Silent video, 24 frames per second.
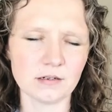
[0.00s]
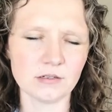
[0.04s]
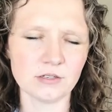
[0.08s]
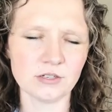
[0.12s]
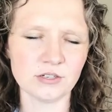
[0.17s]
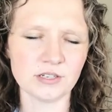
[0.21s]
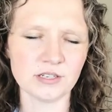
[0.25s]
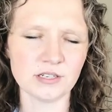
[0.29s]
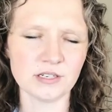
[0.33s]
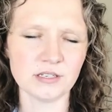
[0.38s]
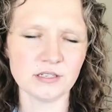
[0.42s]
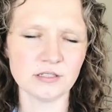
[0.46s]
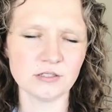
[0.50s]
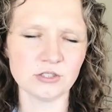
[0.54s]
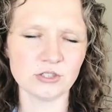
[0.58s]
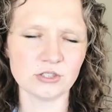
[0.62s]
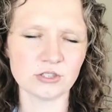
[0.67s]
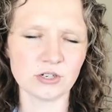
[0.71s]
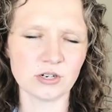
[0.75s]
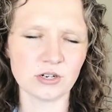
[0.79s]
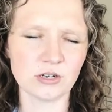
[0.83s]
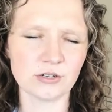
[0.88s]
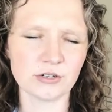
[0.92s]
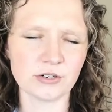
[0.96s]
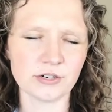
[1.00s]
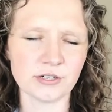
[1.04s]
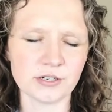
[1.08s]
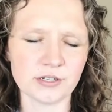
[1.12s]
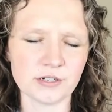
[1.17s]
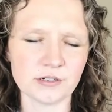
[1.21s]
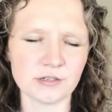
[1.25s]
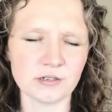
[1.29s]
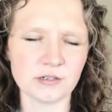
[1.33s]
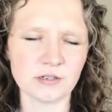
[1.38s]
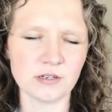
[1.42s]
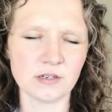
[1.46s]
You're getting
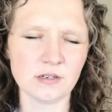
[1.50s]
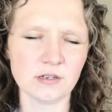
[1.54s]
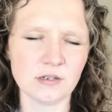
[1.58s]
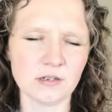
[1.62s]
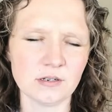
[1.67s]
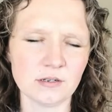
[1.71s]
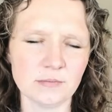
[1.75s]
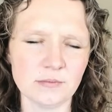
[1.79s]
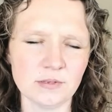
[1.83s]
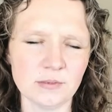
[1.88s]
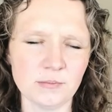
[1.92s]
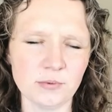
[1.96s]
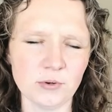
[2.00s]
stronger. You